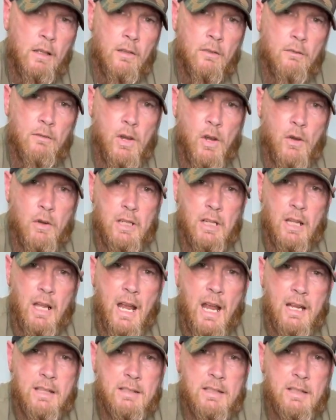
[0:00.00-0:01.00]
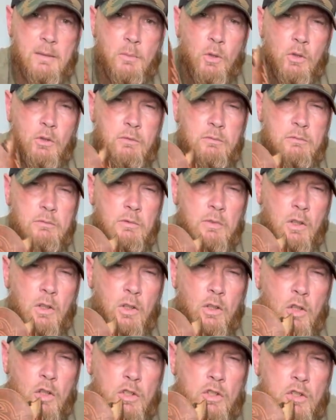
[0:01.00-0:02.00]
Very classy boot,
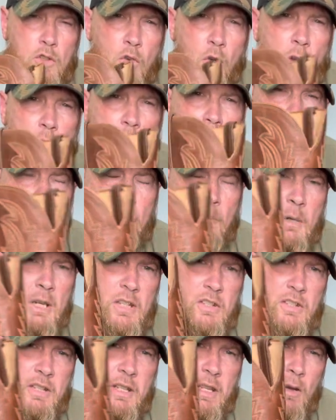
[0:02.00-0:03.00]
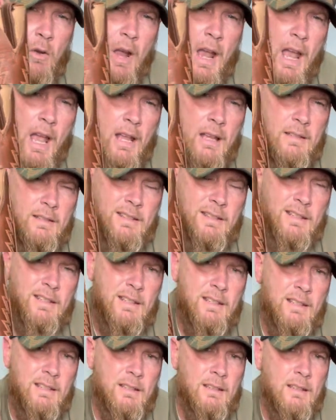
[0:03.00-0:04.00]
looks great, but it still has
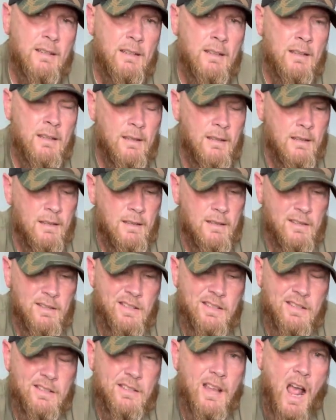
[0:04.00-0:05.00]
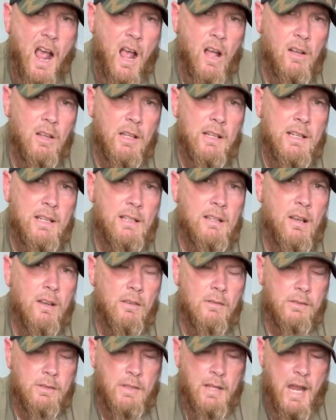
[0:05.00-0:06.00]
the styling
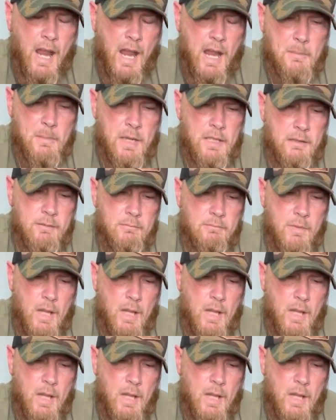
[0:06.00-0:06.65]
of Caiman.